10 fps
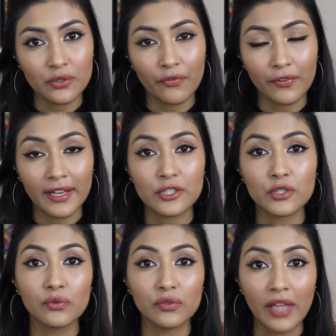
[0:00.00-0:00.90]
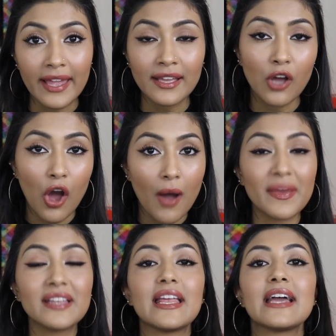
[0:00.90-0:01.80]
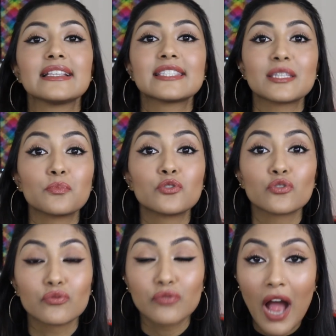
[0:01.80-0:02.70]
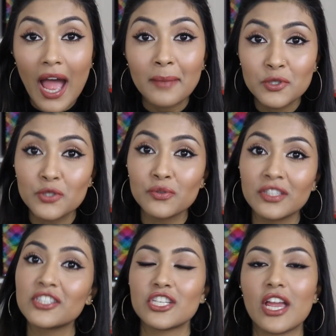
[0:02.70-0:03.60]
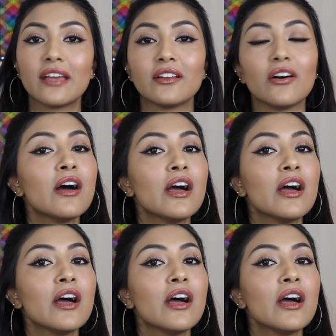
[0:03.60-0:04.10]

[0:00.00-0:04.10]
Don't forget to like, comment, and subscribe to this channel.